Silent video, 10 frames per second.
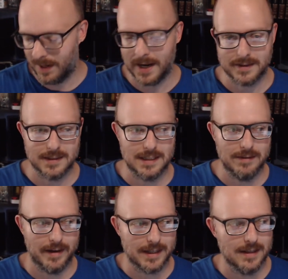smarter to see
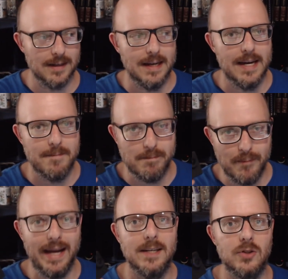if I can
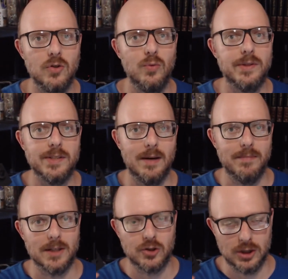make do with
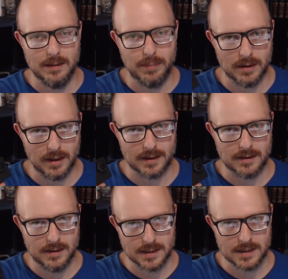something cheaper
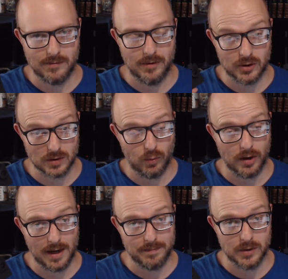like this for just
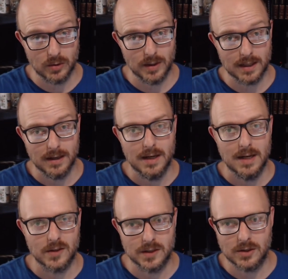what I'm doing,
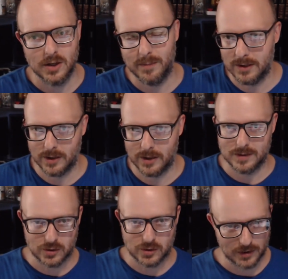because it's going to be a lot of
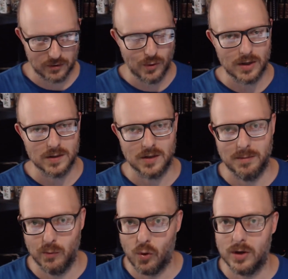construction work. It's going
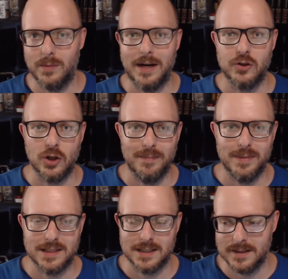to be walking around
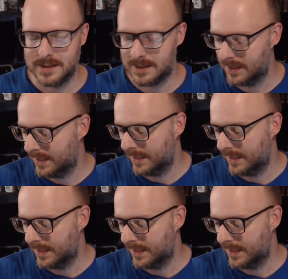shopping centers.